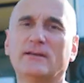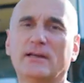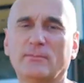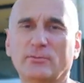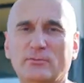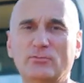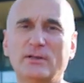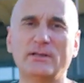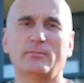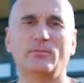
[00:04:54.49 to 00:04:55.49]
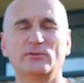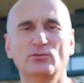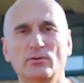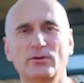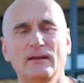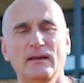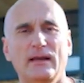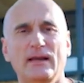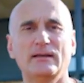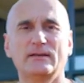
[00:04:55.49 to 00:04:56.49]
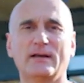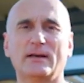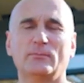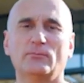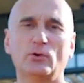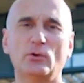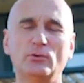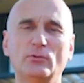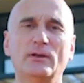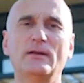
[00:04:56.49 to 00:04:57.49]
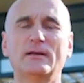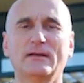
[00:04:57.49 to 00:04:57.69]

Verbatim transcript: the type of reinforcement and the type of concrete